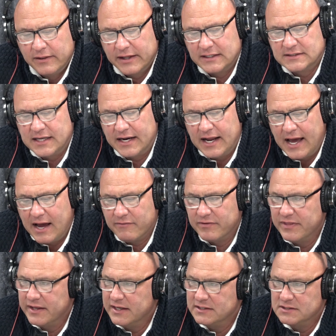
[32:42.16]
like I said,
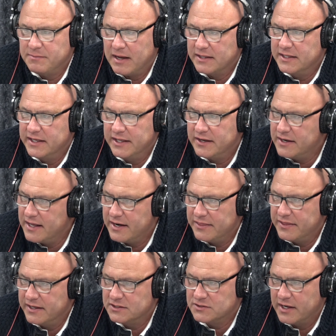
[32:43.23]
everything is about the Internet of
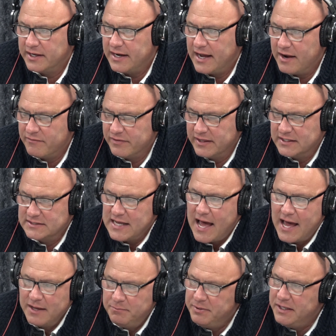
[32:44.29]
Things, right? Everything is
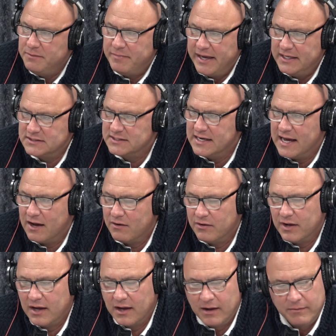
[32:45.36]
IP based now.
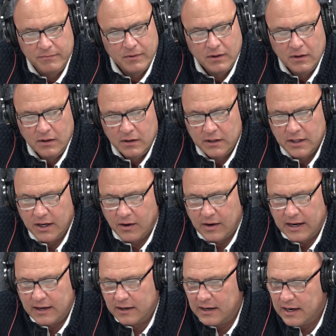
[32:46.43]
You know,
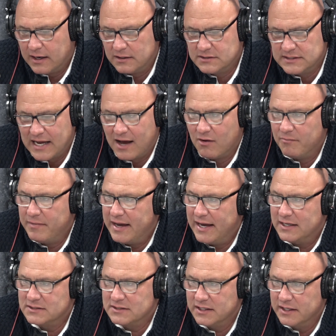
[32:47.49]
our sound
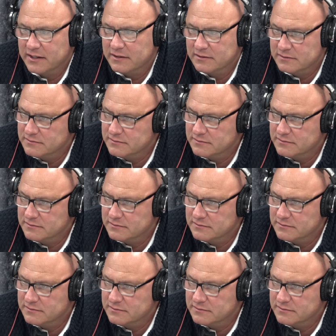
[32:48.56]
masking.